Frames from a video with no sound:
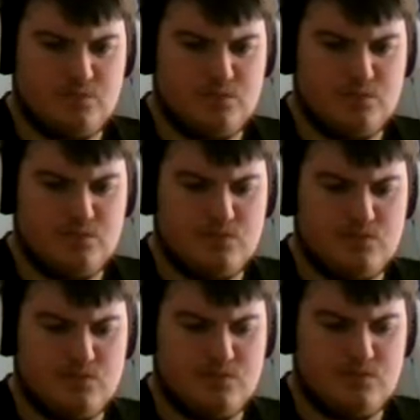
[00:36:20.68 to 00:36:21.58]

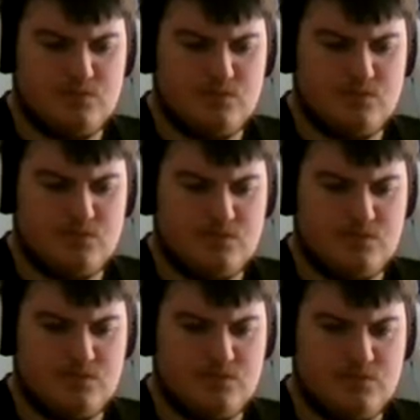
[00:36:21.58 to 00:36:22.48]

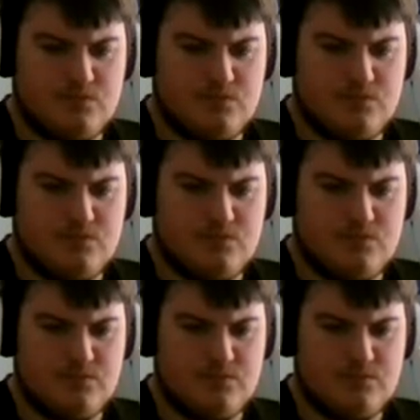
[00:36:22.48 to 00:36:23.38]

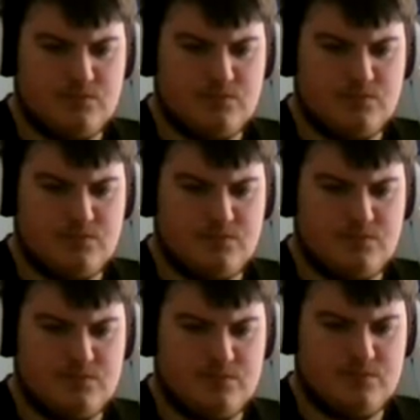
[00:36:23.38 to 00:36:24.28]

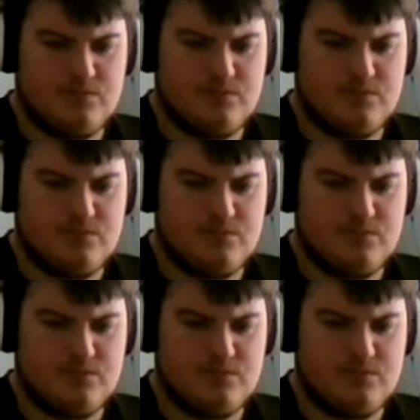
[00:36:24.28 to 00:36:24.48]
[no speech]